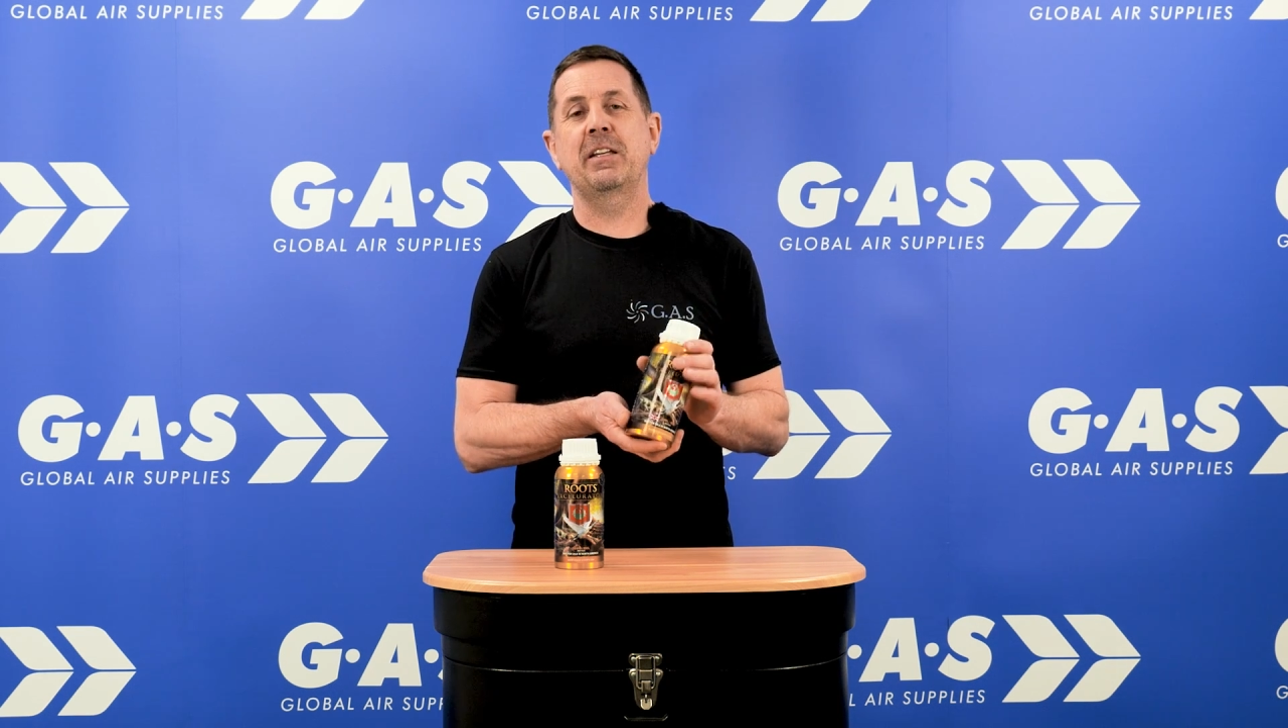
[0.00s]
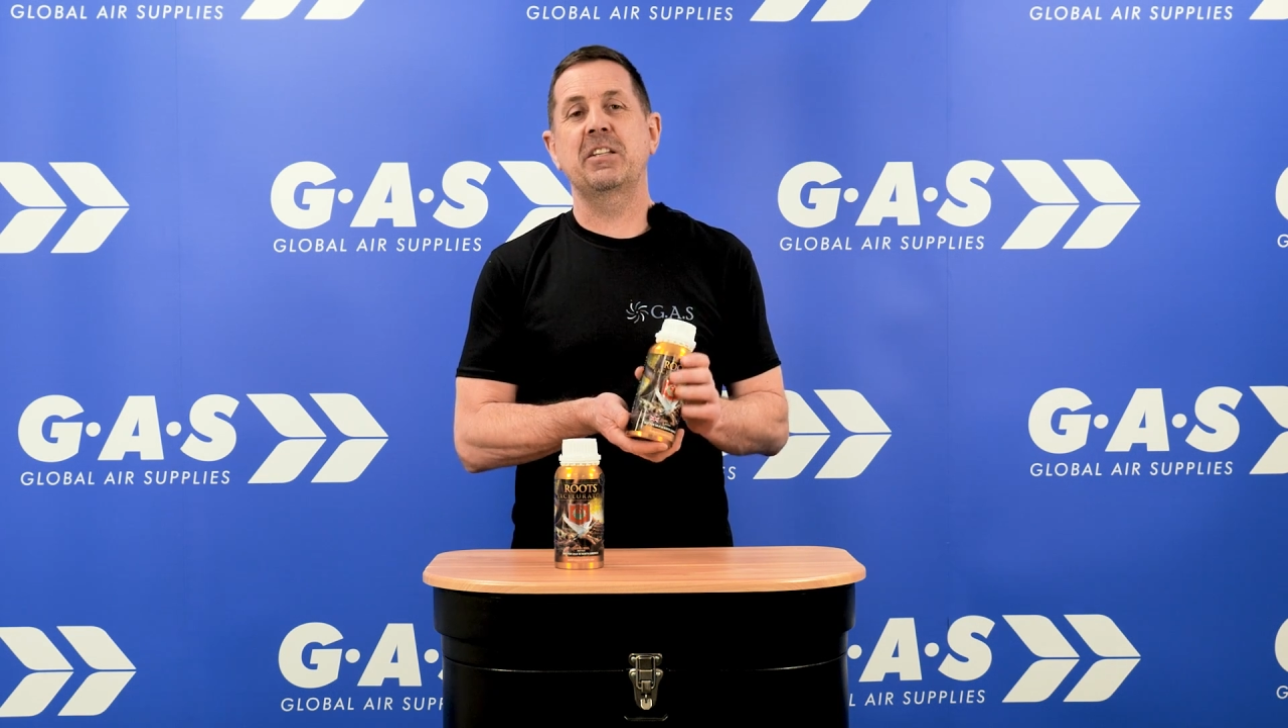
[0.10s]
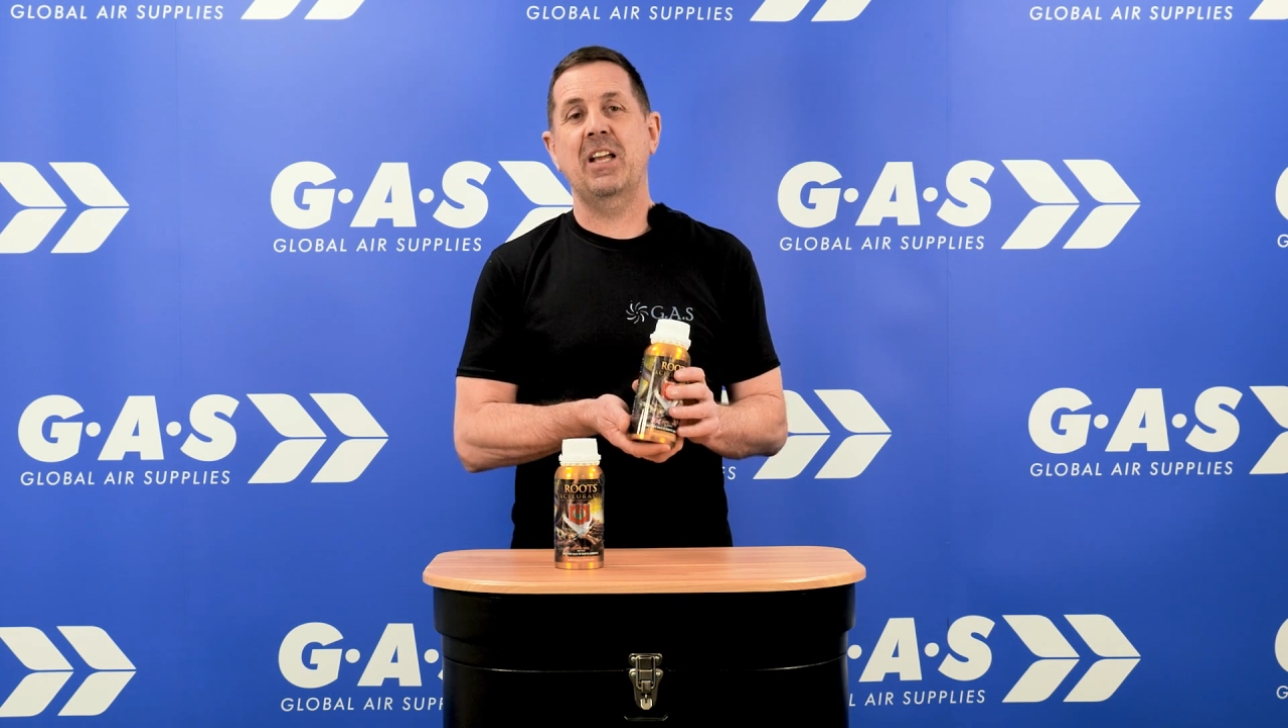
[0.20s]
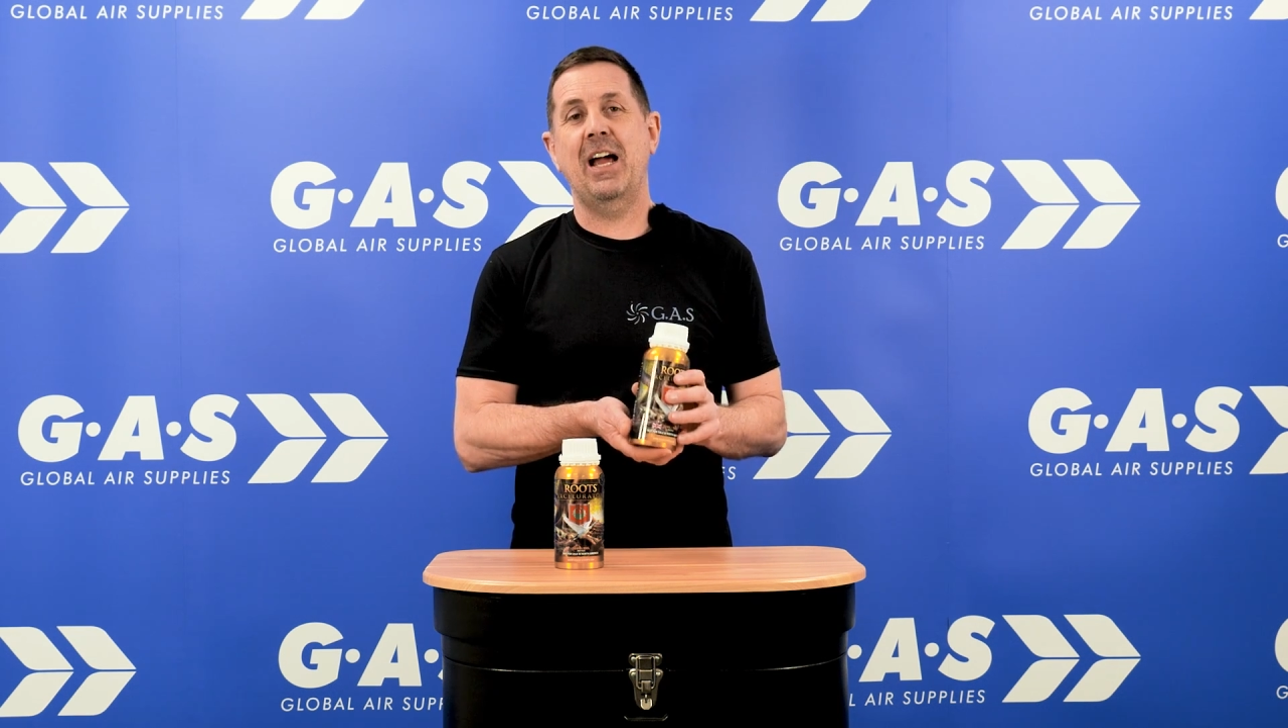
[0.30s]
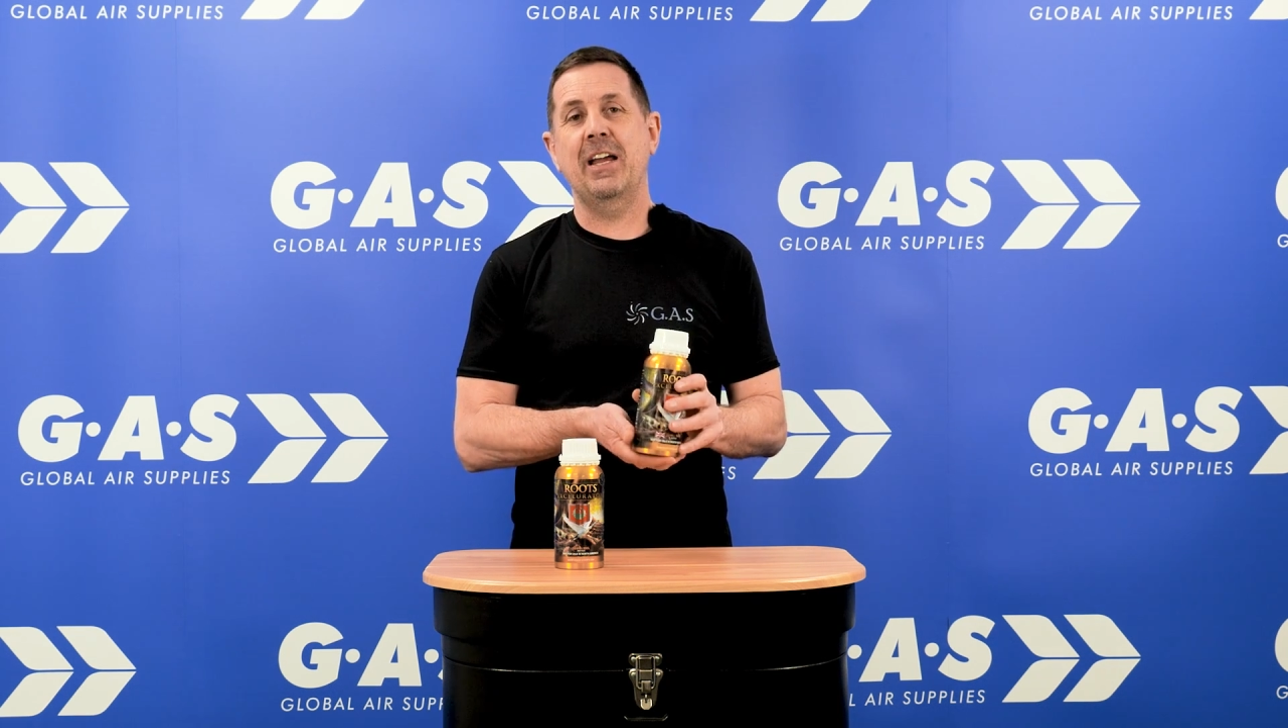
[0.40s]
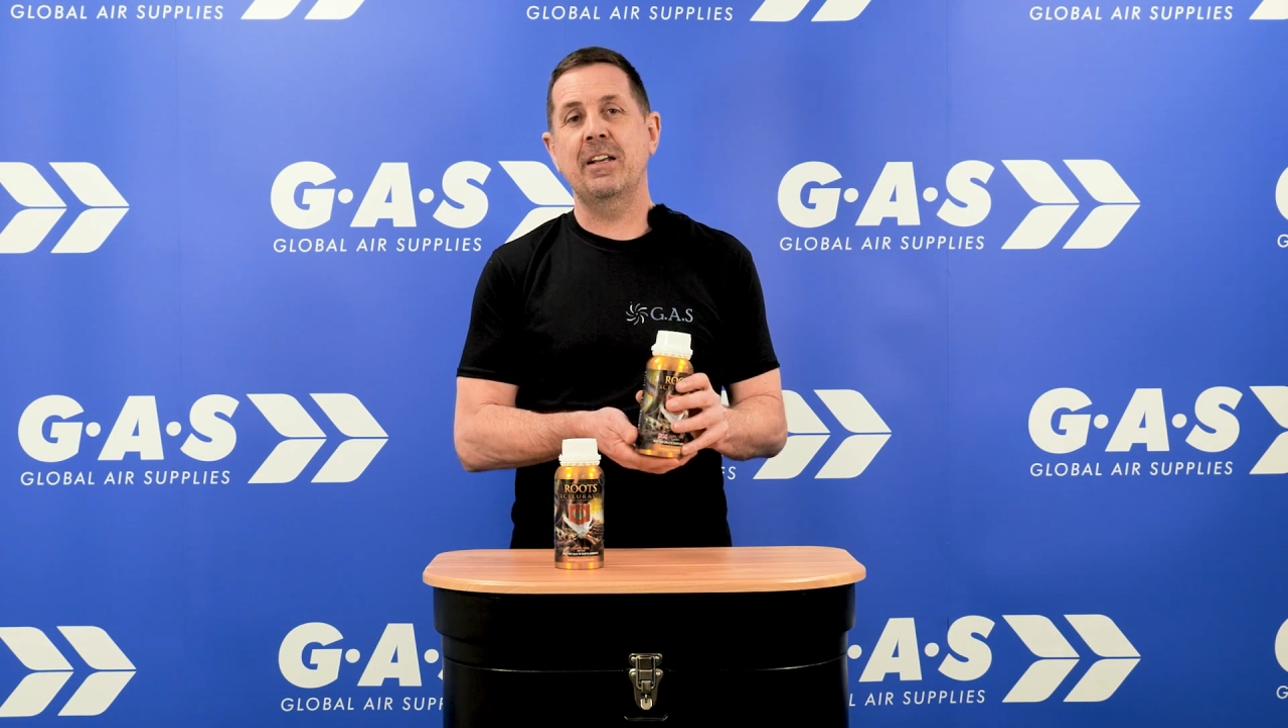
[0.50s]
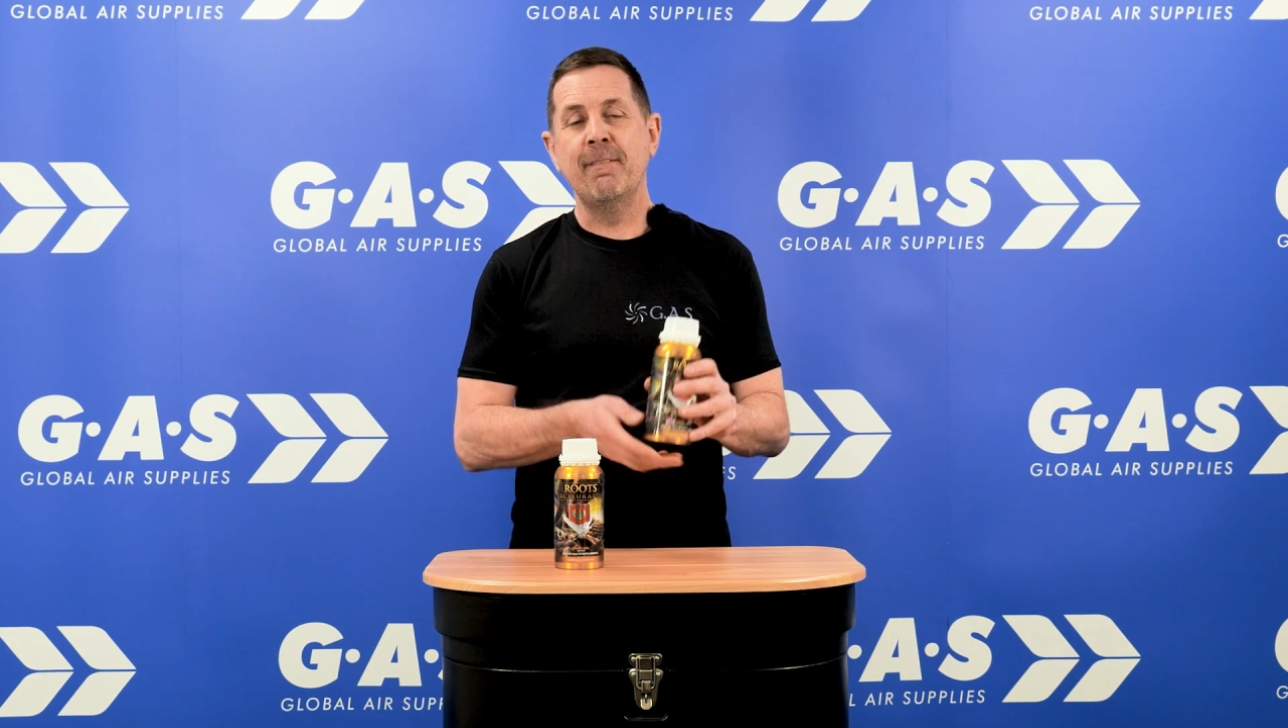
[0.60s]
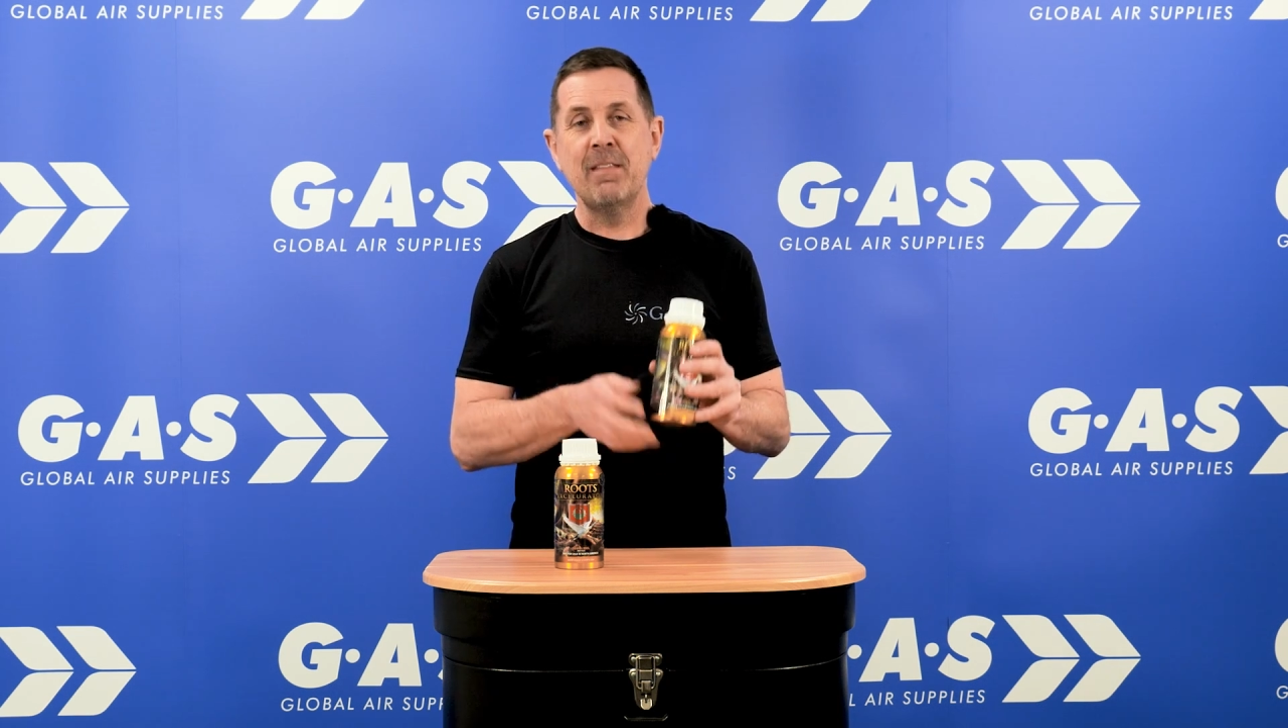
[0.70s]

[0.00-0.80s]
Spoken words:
designed.